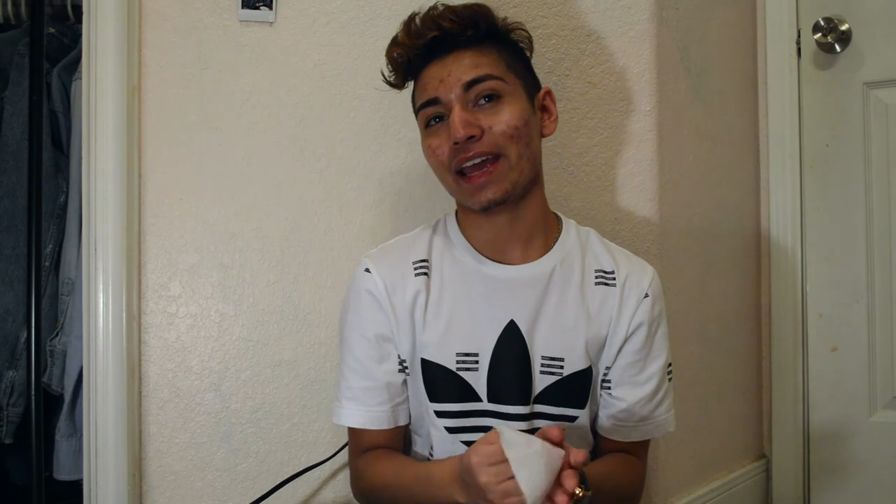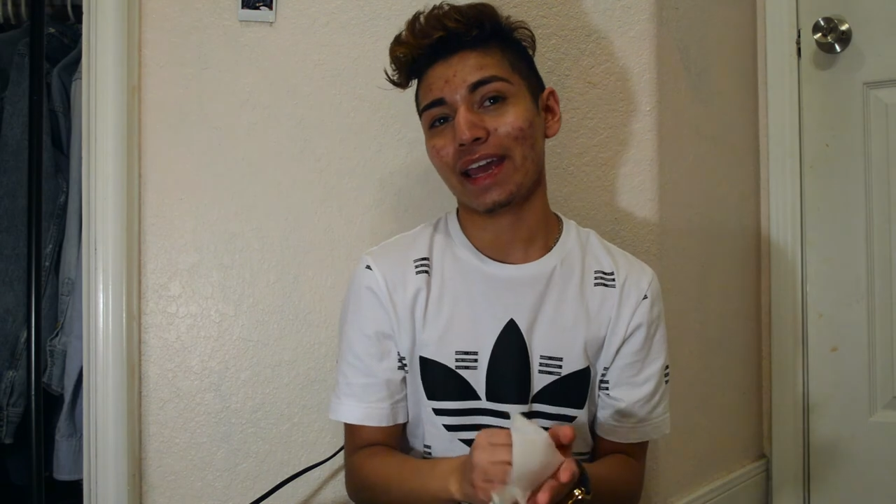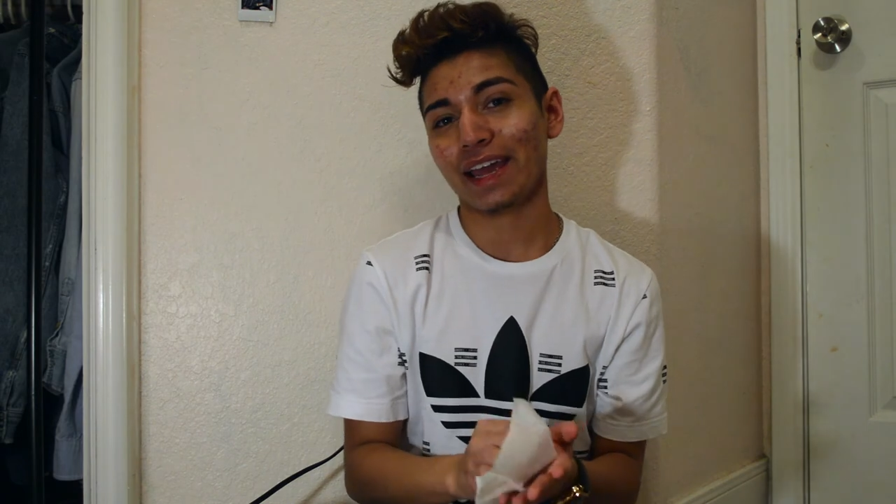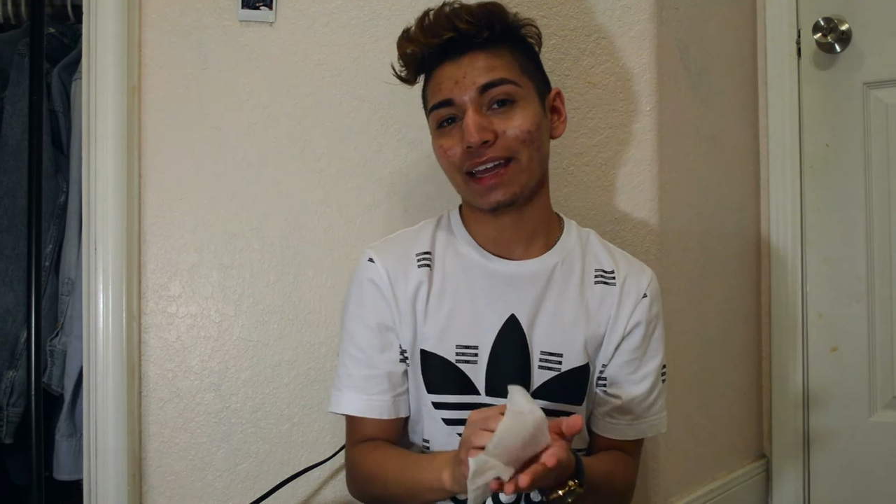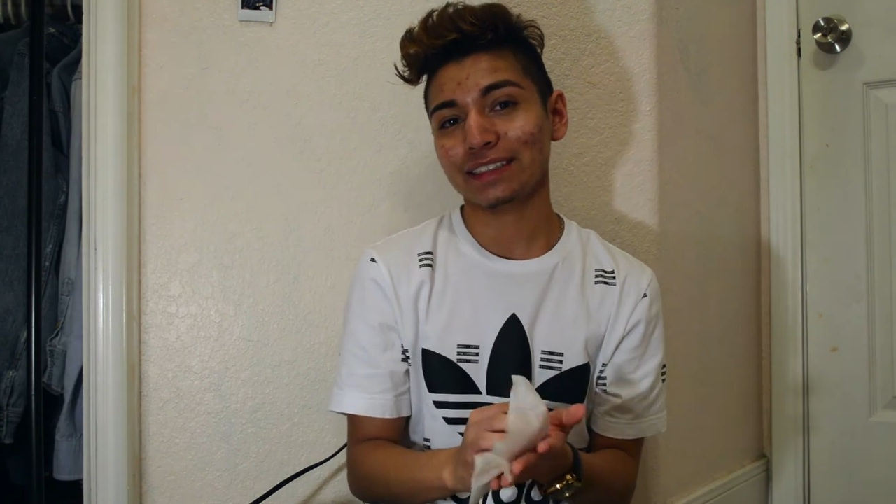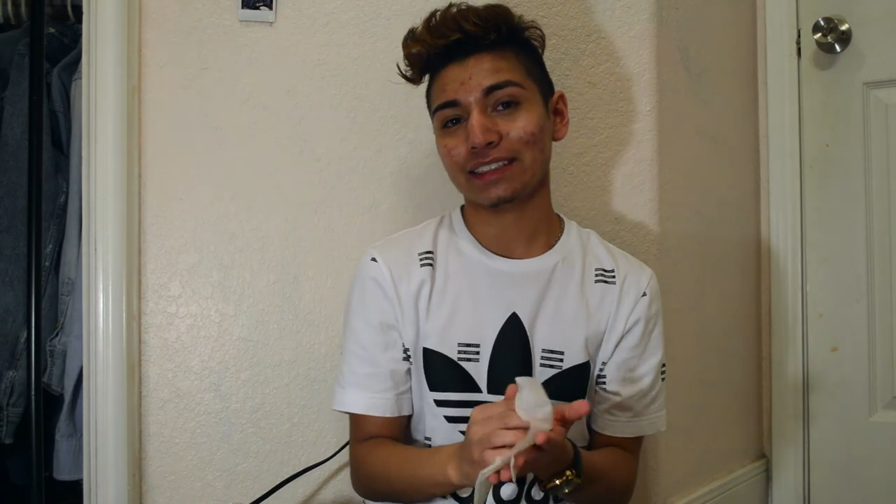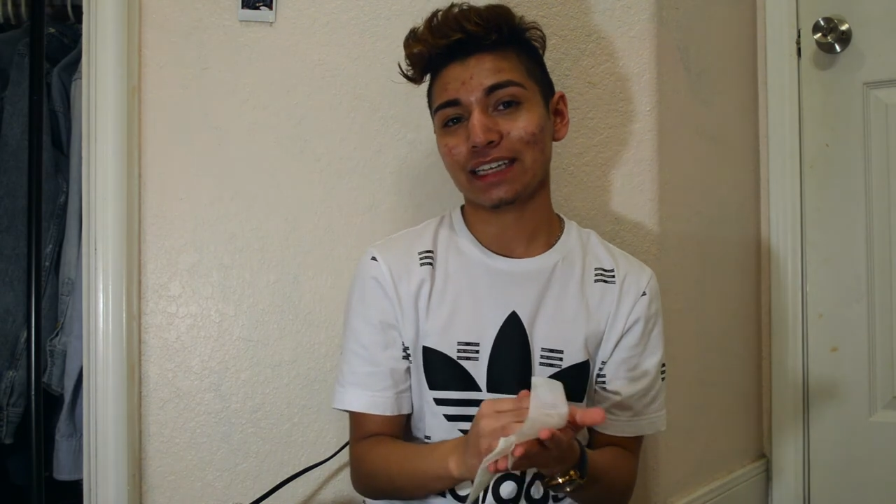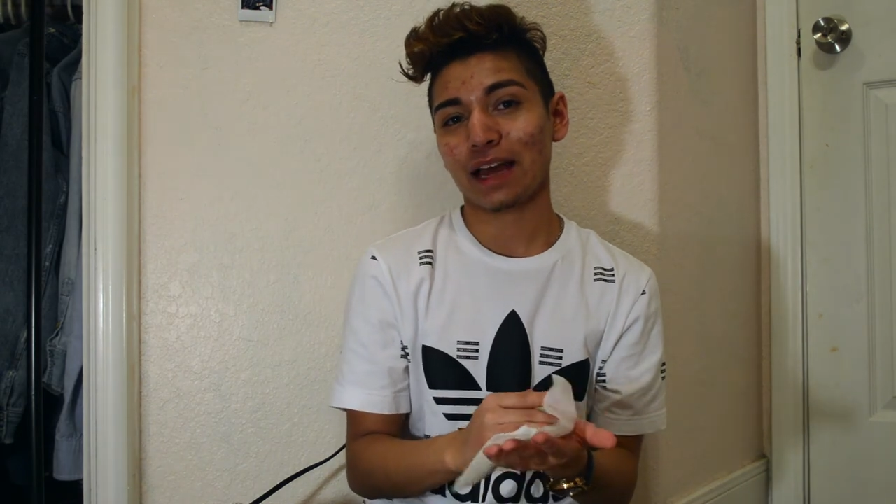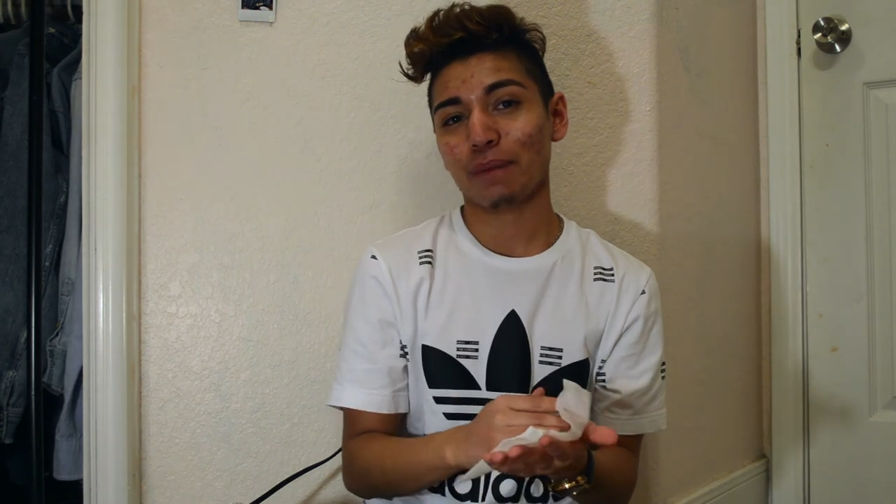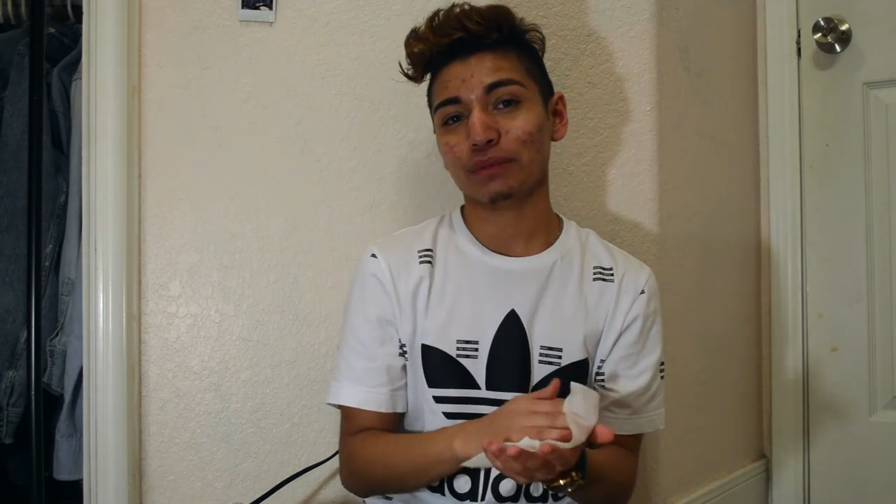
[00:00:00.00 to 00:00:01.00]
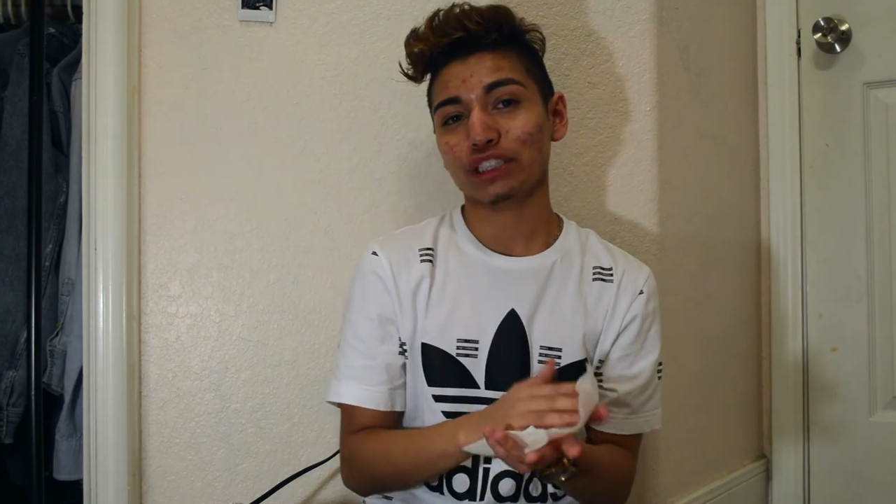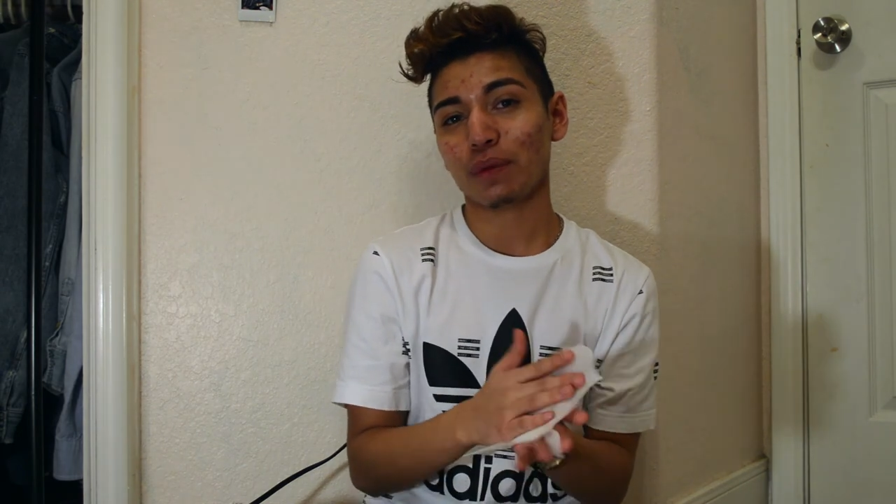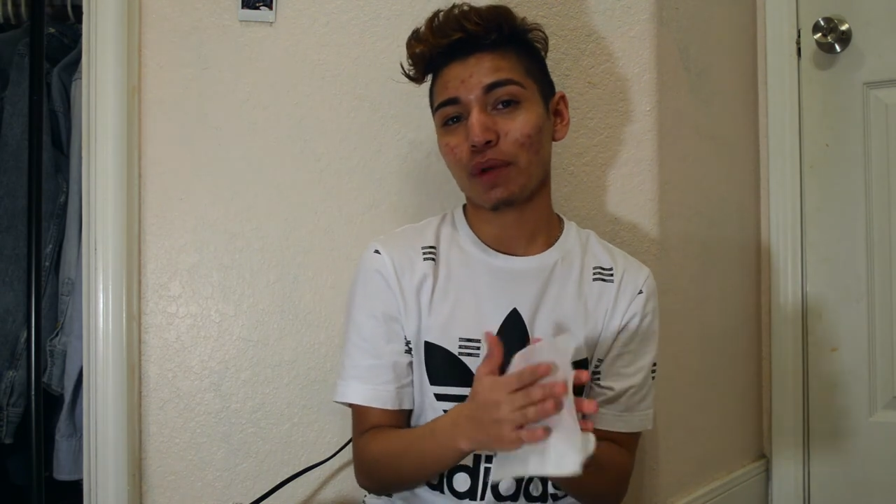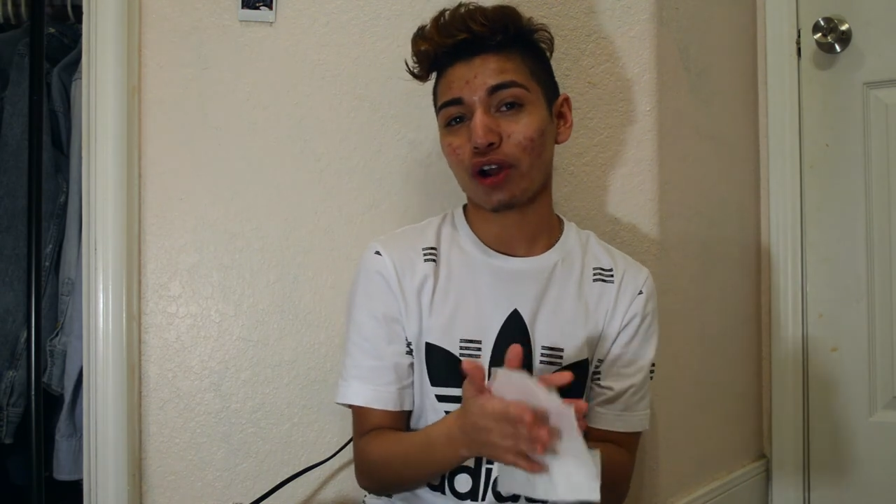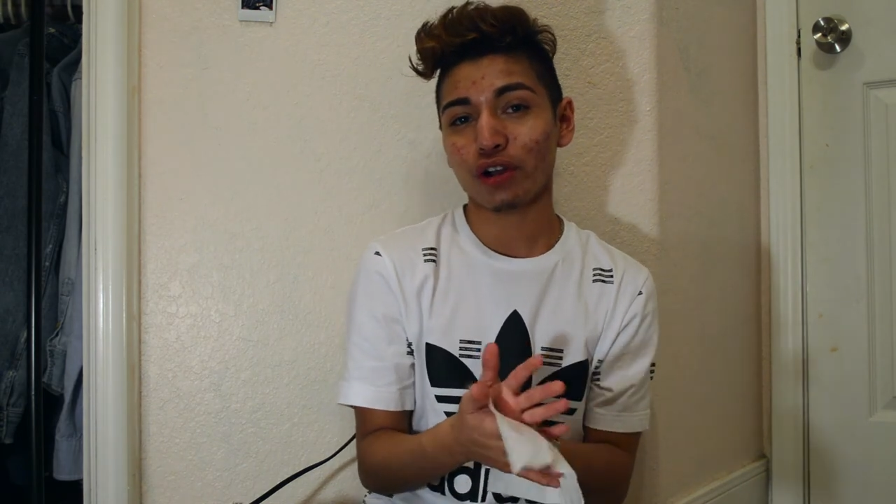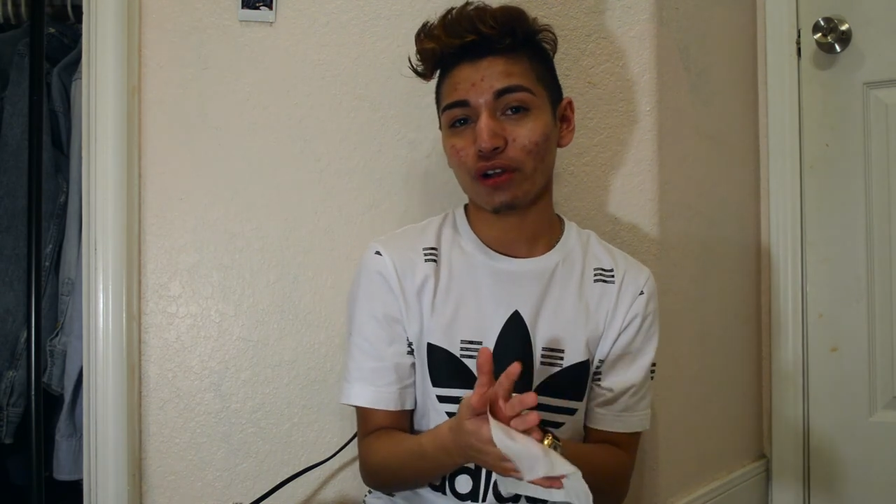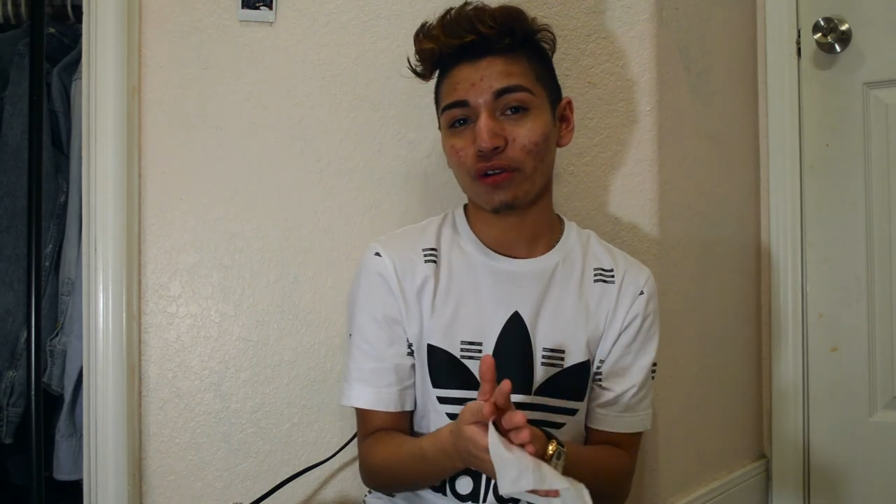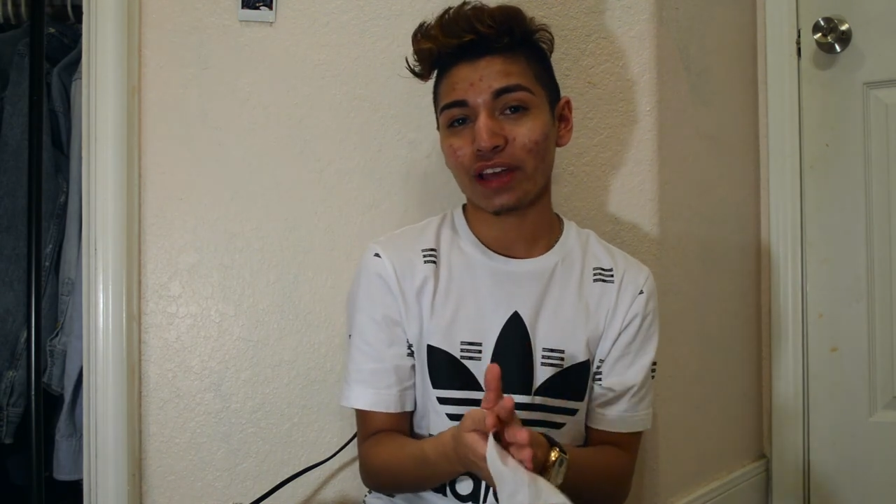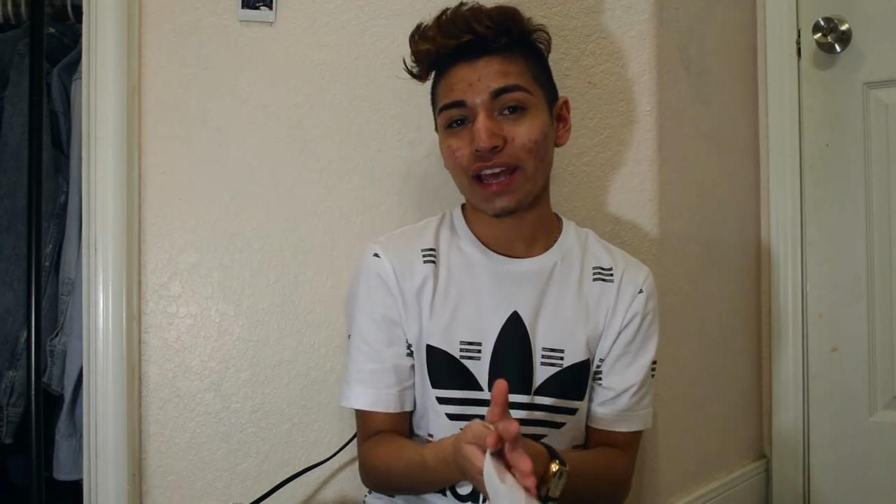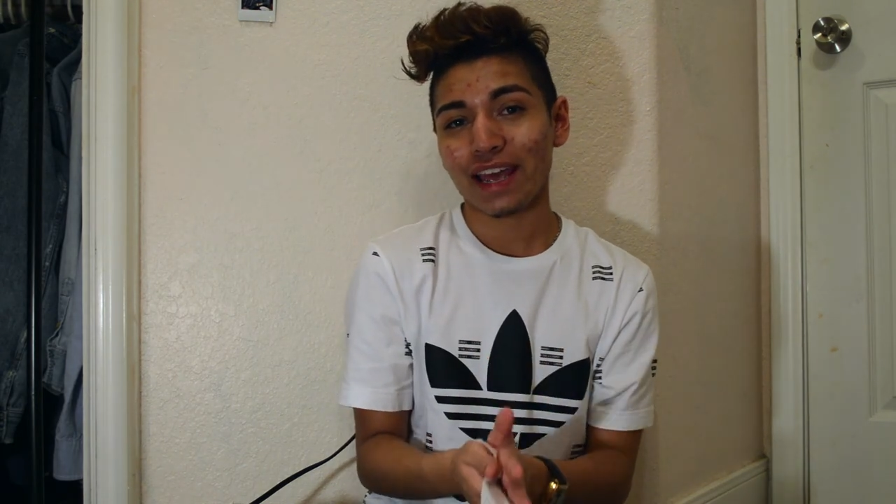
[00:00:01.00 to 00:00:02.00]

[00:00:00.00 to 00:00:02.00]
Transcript: And um, tomorrow